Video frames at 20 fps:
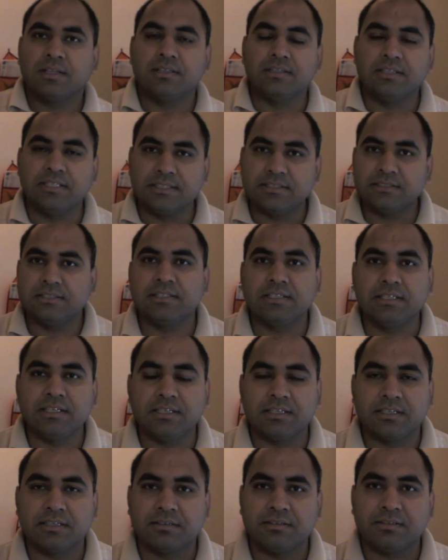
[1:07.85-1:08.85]
desi
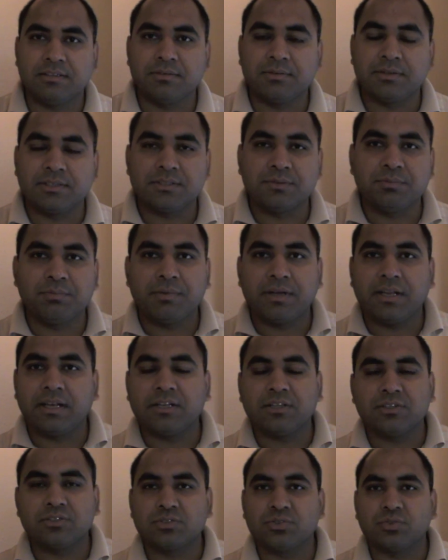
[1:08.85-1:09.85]
ghee and they were
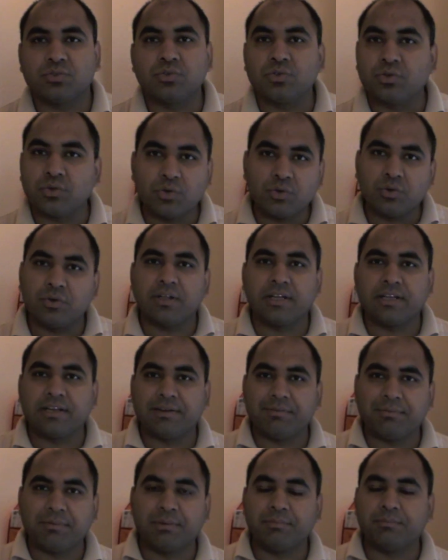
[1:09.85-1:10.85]
smelling so good. I
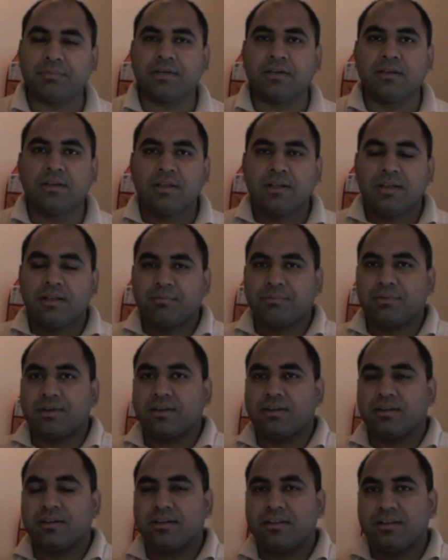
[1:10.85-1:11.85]
remember,
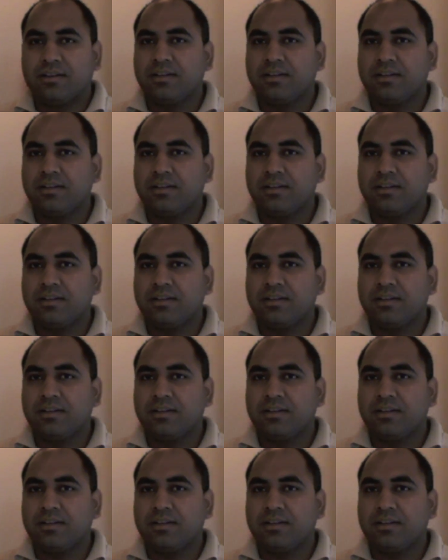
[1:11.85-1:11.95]
but